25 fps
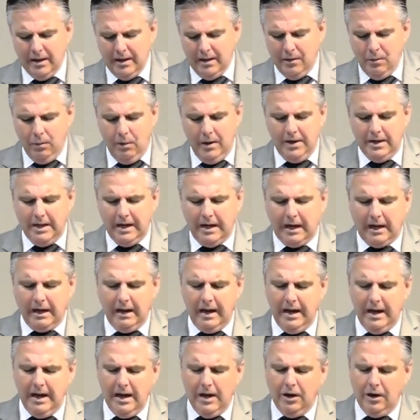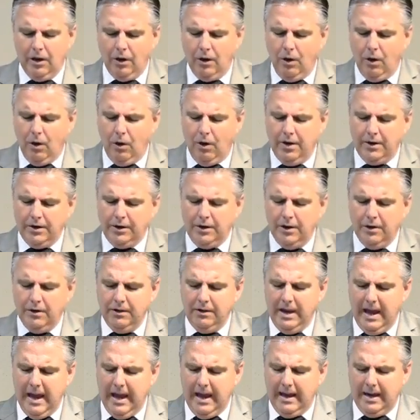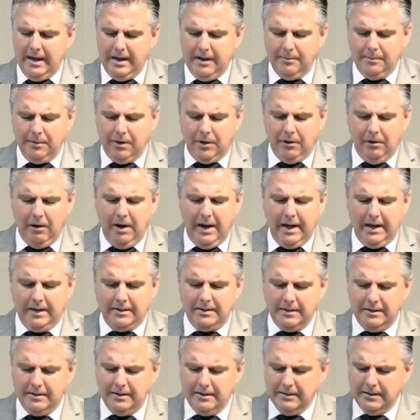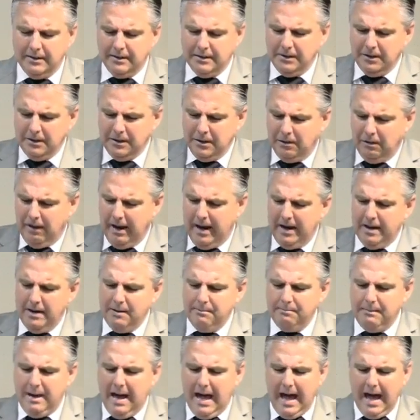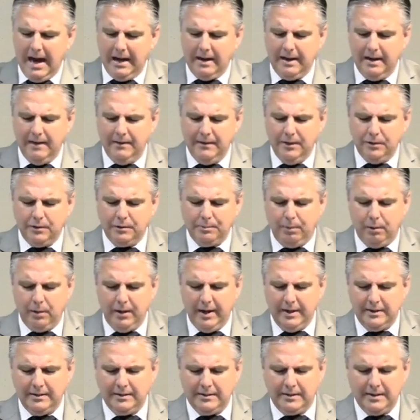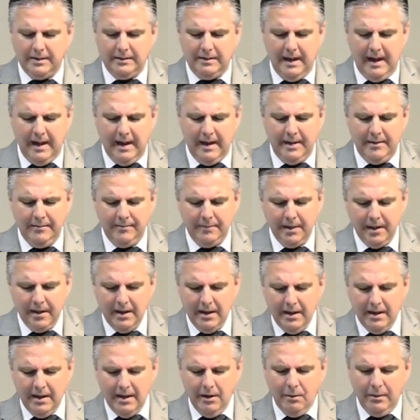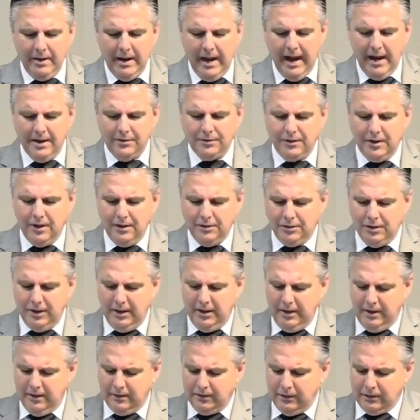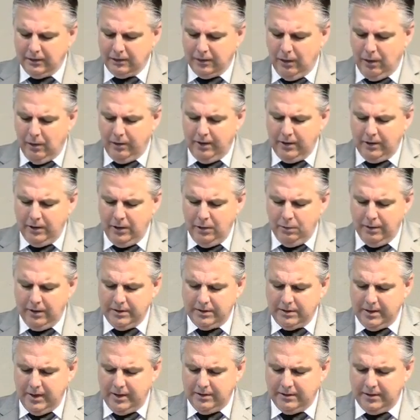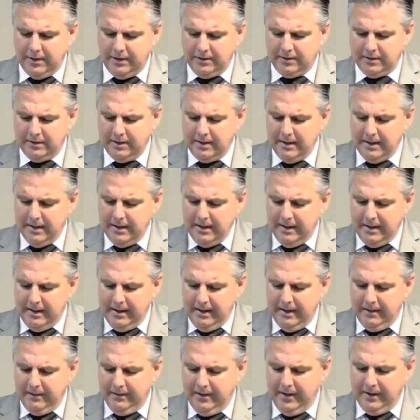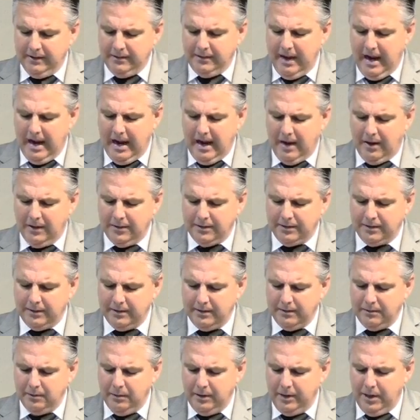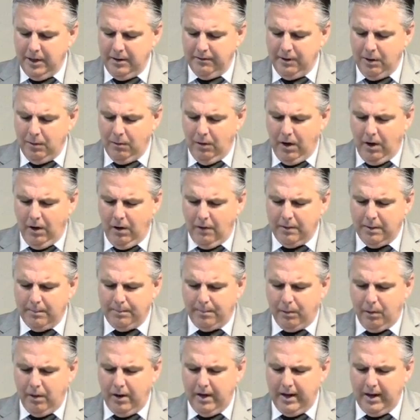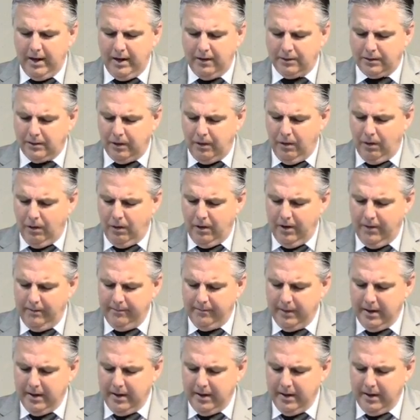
We declare, Lord, your name great, great and mighty in this place today. We ask you, Jesus, Lord, that you would touch us in this house. We give you all the praise, Lord,